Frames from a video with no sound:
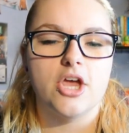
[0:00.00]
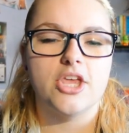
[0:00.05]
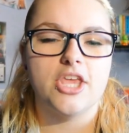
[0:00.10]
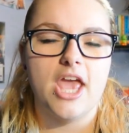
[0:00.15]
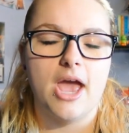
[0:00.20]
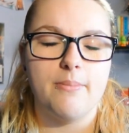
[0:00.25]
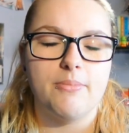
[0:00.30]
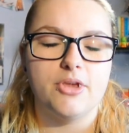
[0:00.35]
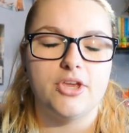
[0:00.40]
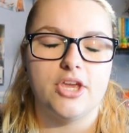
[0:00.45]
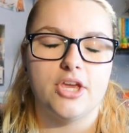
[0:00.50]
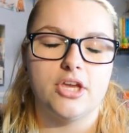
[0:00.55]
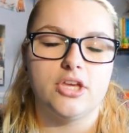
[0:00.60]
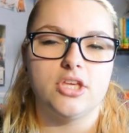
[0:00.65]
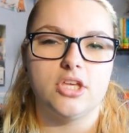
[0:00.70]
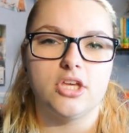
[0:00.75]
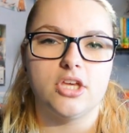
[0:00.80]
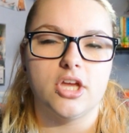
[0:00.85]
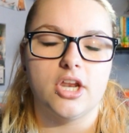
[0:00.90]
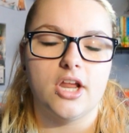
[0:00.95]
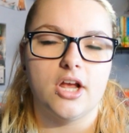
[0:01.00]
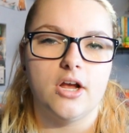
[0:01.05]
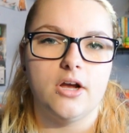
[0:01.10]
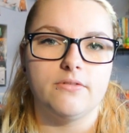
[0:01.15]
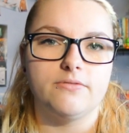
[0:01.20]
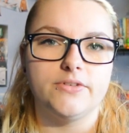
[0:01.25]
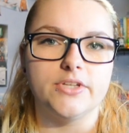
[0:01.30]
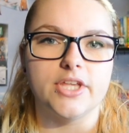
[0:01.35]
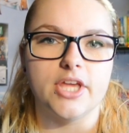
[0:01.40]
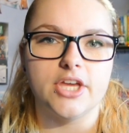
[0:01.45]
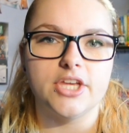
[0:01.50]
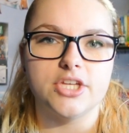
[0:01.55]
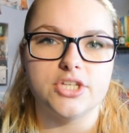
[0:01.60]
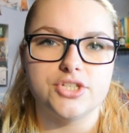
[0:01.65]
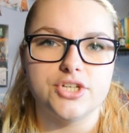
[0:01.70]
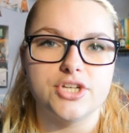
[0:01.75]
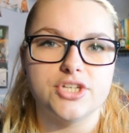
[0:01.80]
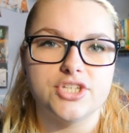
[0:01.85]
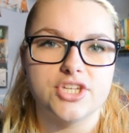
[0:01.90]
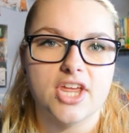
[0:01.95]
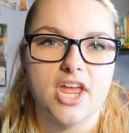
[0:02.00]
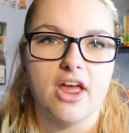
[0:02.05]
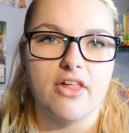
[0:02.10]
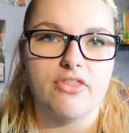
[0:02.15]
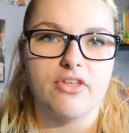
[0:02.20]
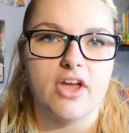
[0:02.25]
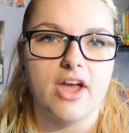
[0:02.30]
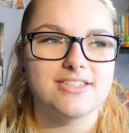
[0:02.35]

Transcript: yeah, but you, you're going to have to get your shit together.